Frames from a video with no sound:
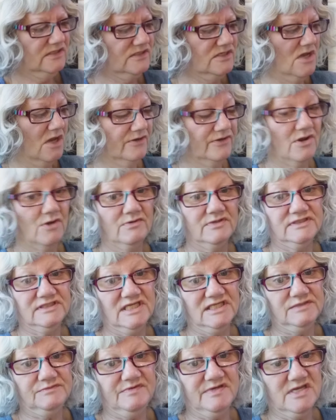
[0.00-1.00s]
y'all know it
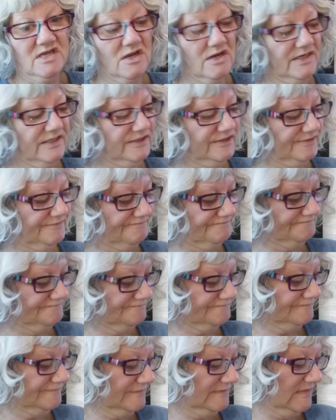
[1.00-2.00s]
says be kind.
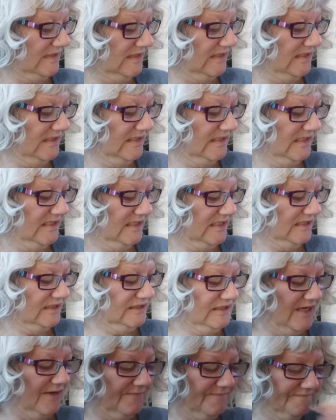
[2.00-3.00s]

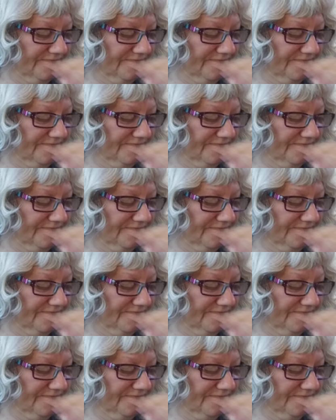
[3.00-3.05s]
So